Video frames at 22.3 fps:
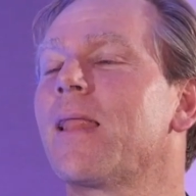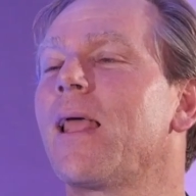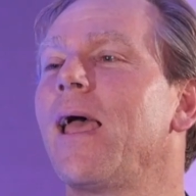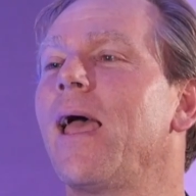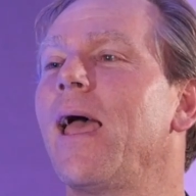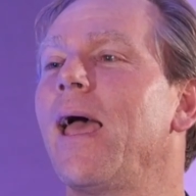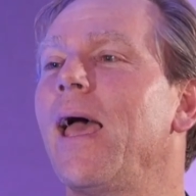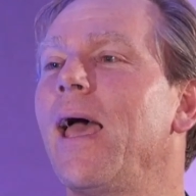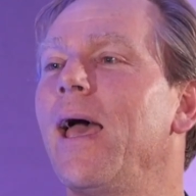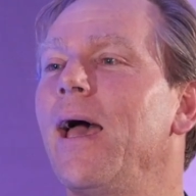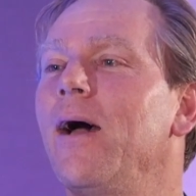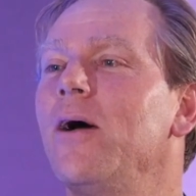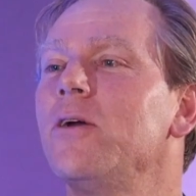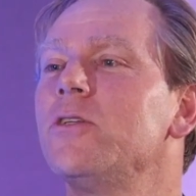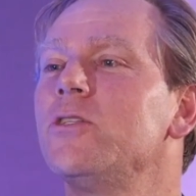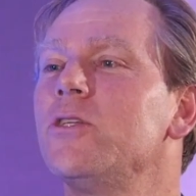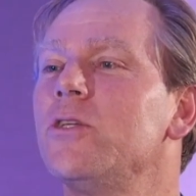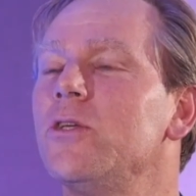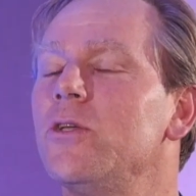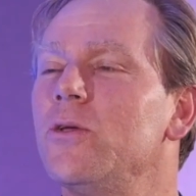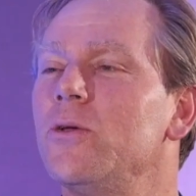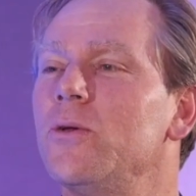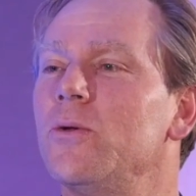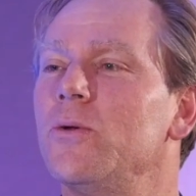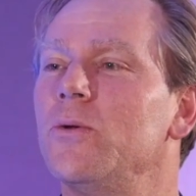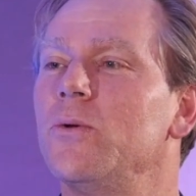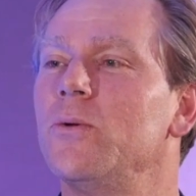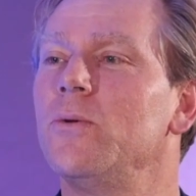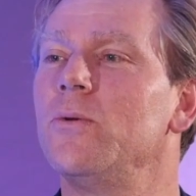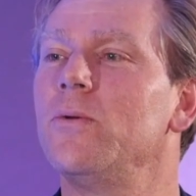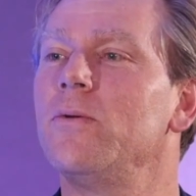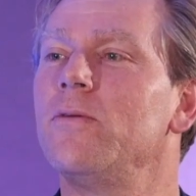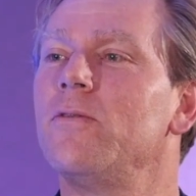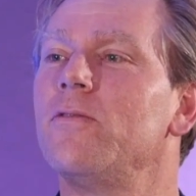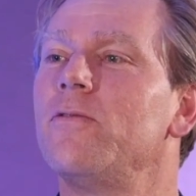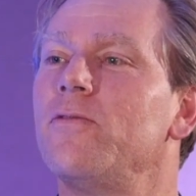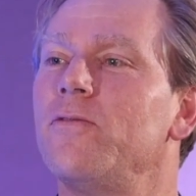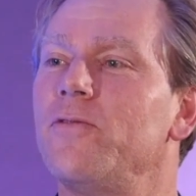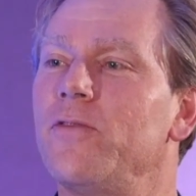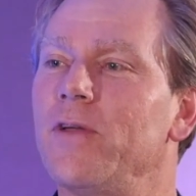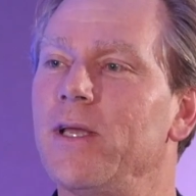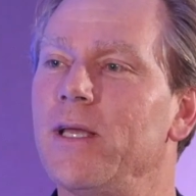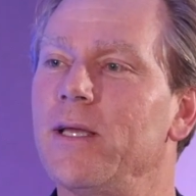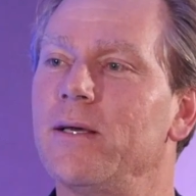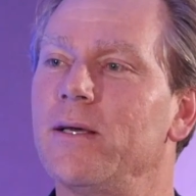how do you
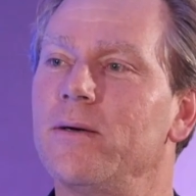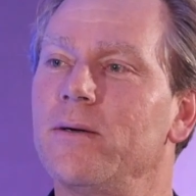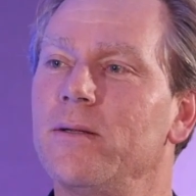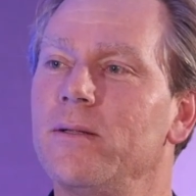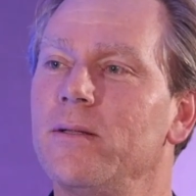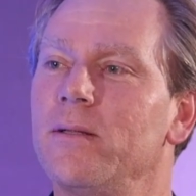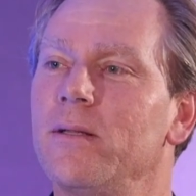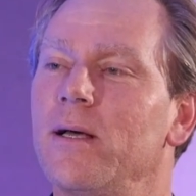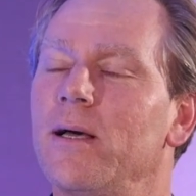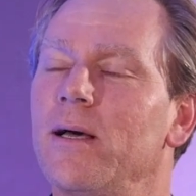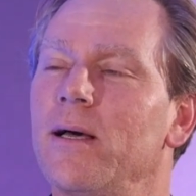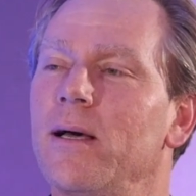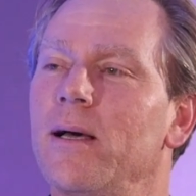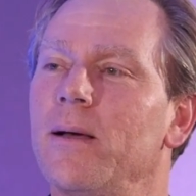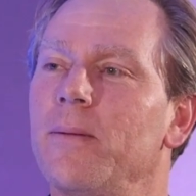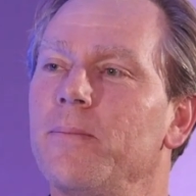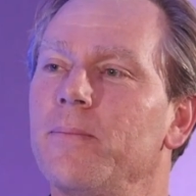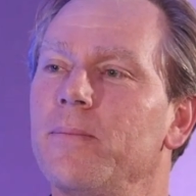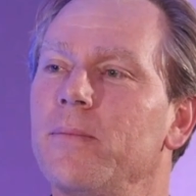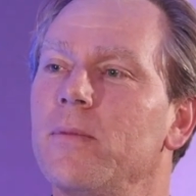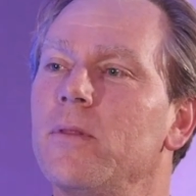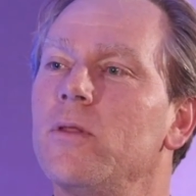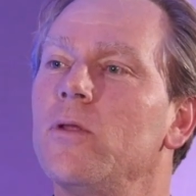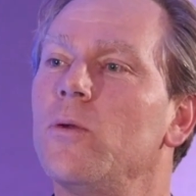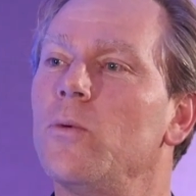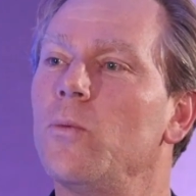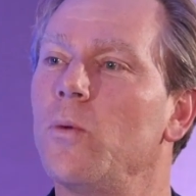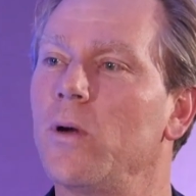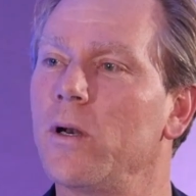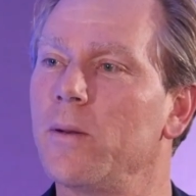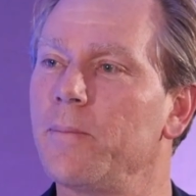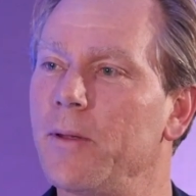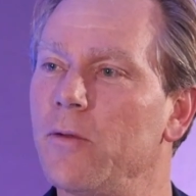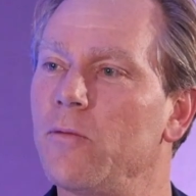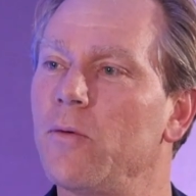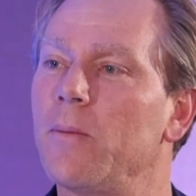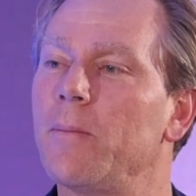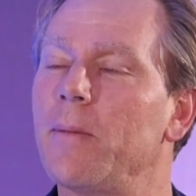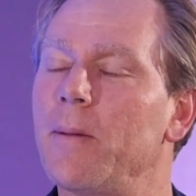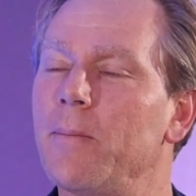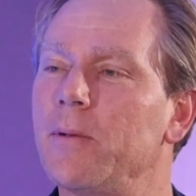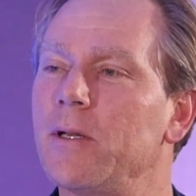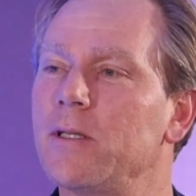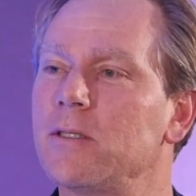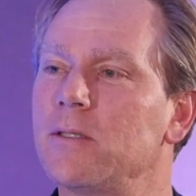feel you want to be
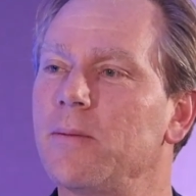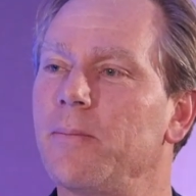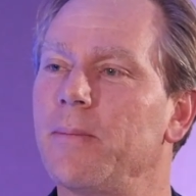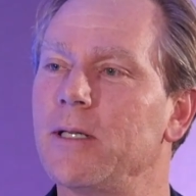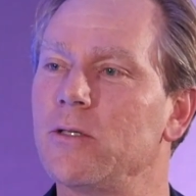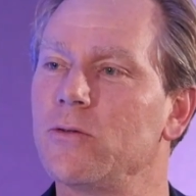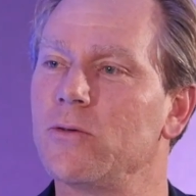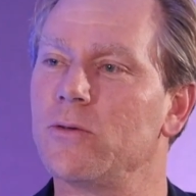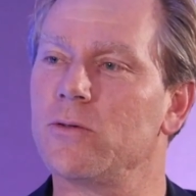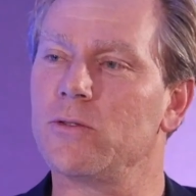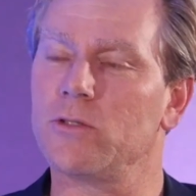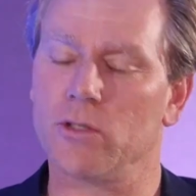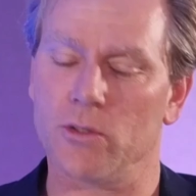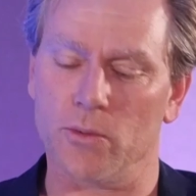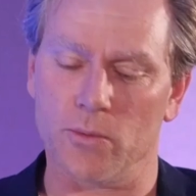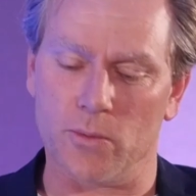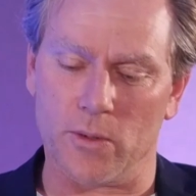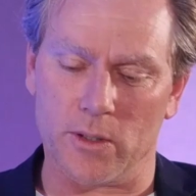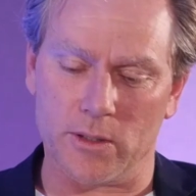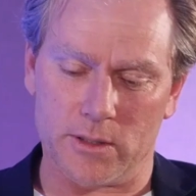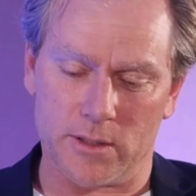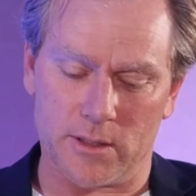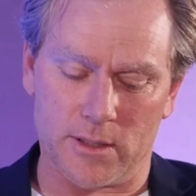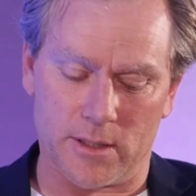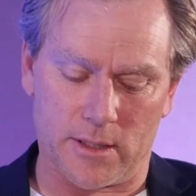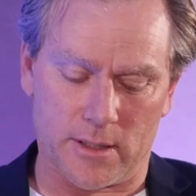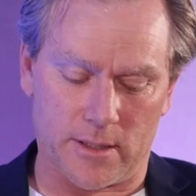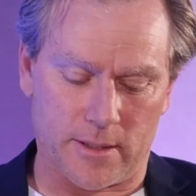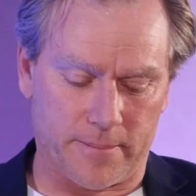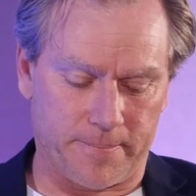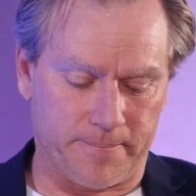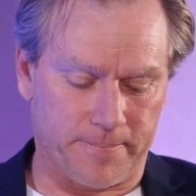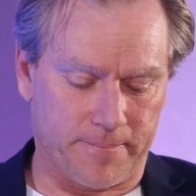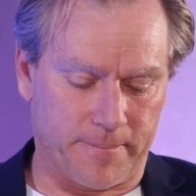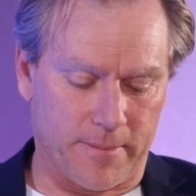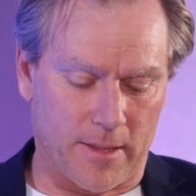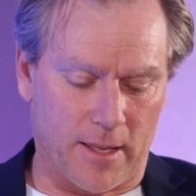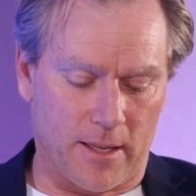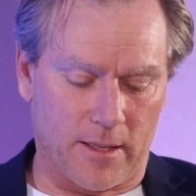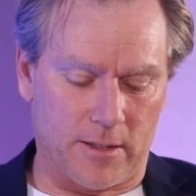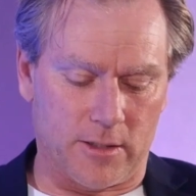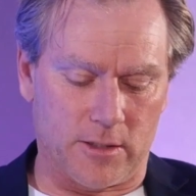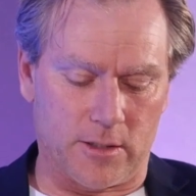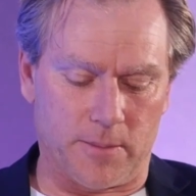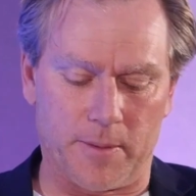remembered as a mentor? Do you want to
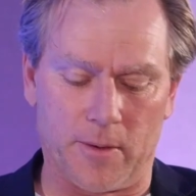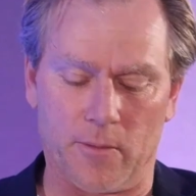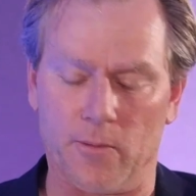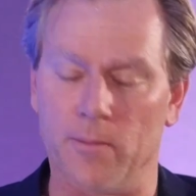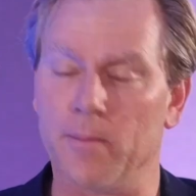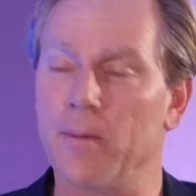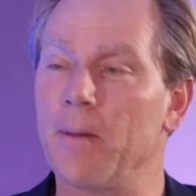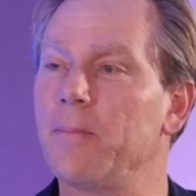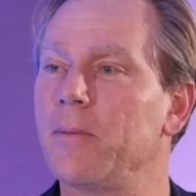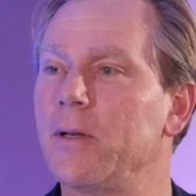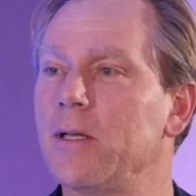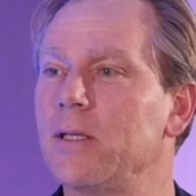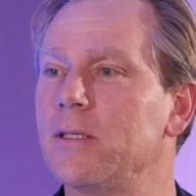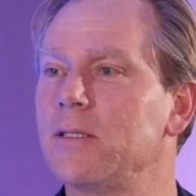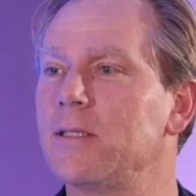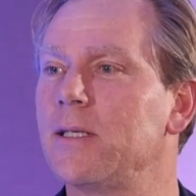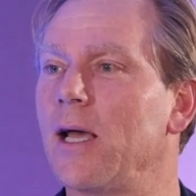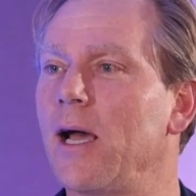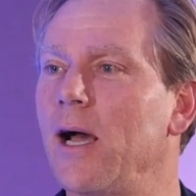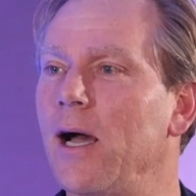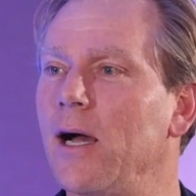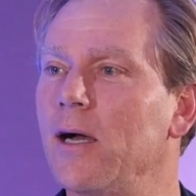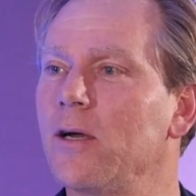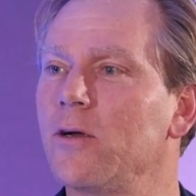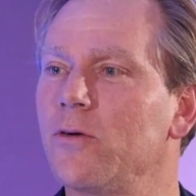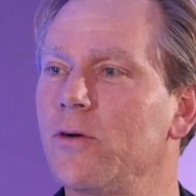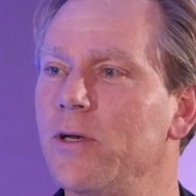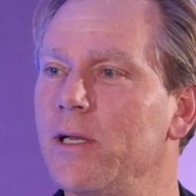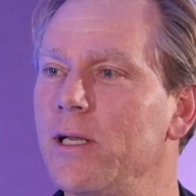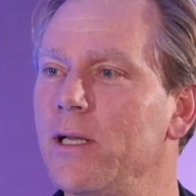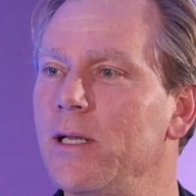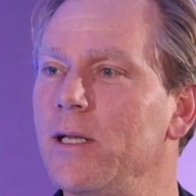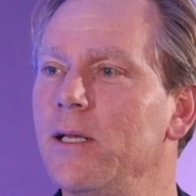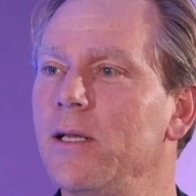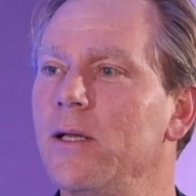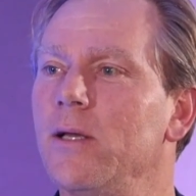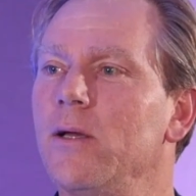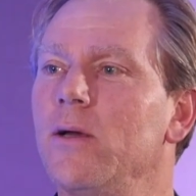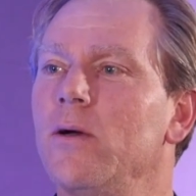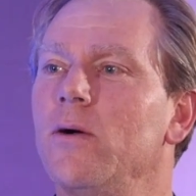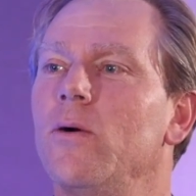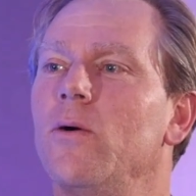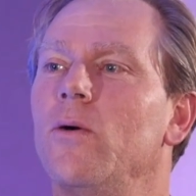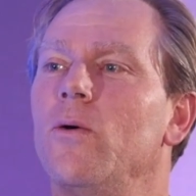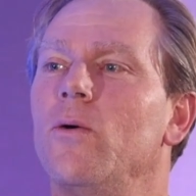be remembered as hungry,
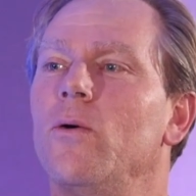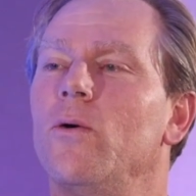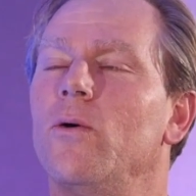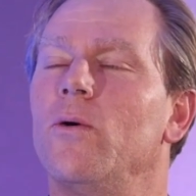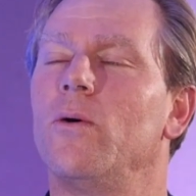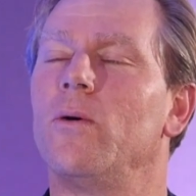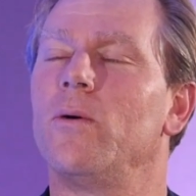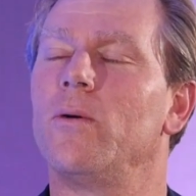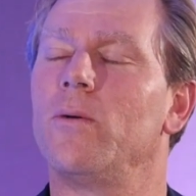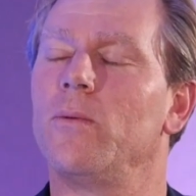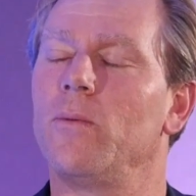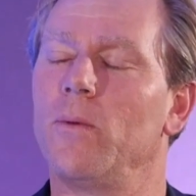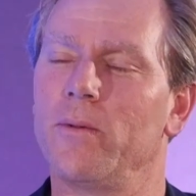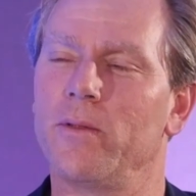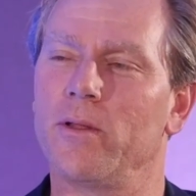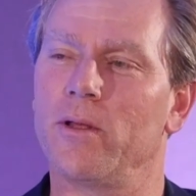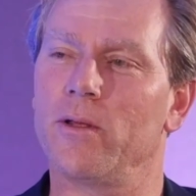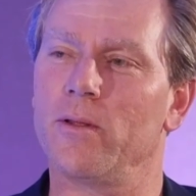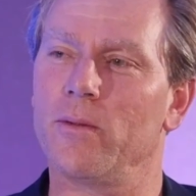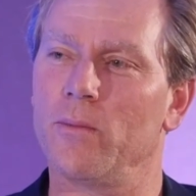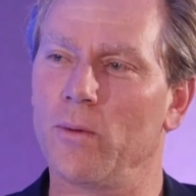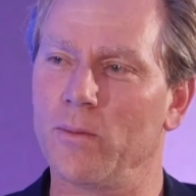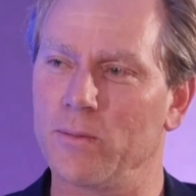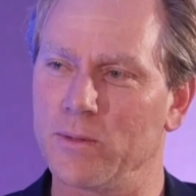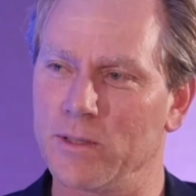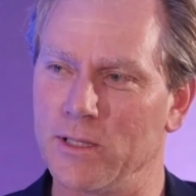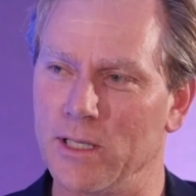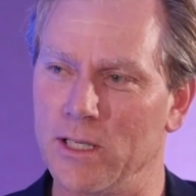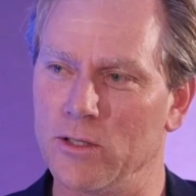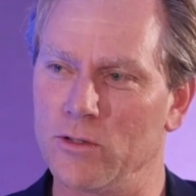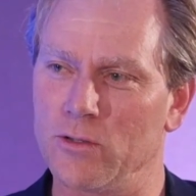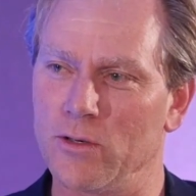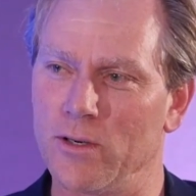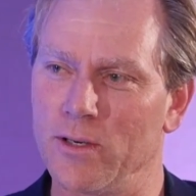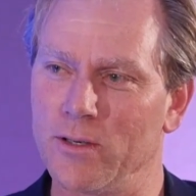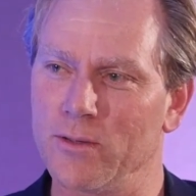or what was the triangle?